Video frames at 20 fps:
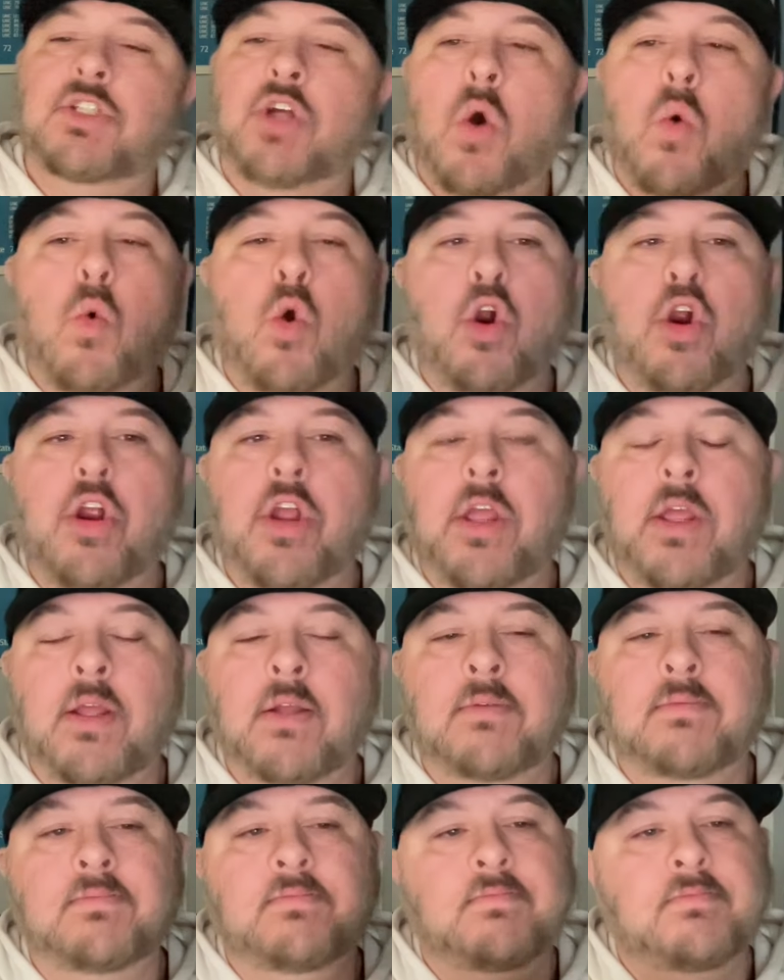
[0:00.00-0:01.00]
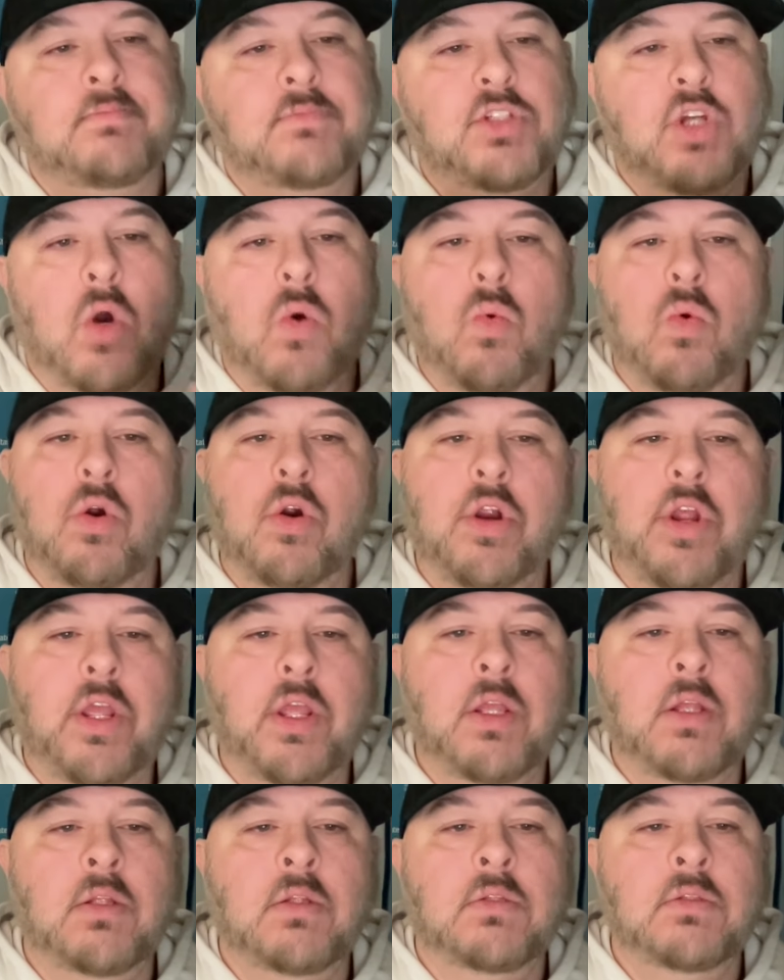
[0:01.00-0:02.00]
Don't
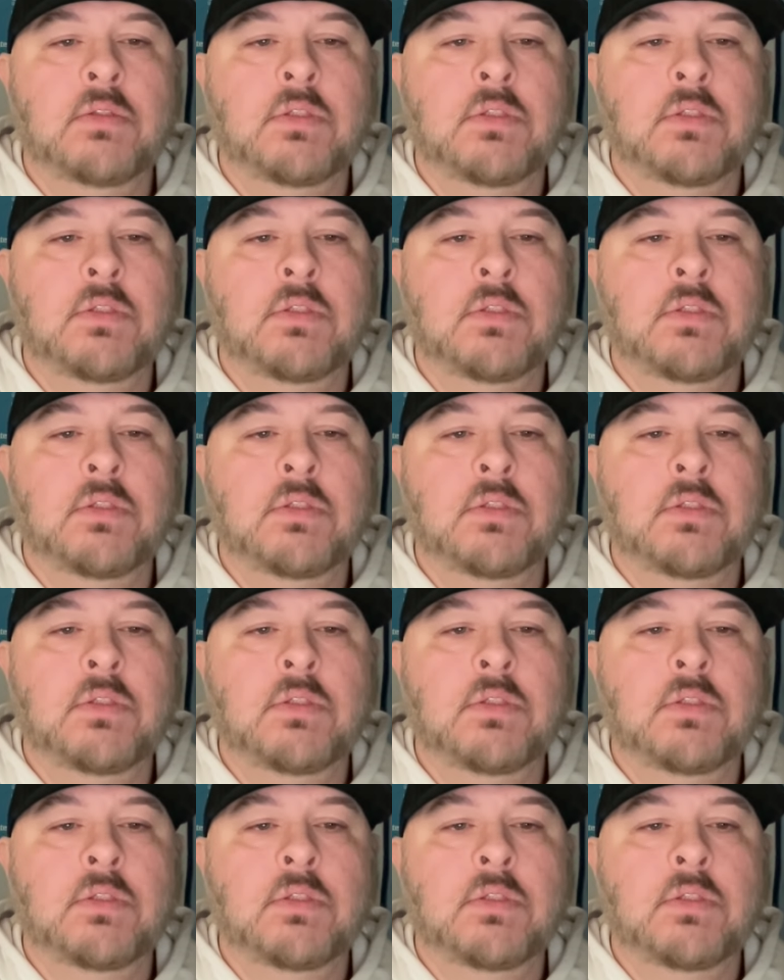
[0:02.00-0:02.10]
worry.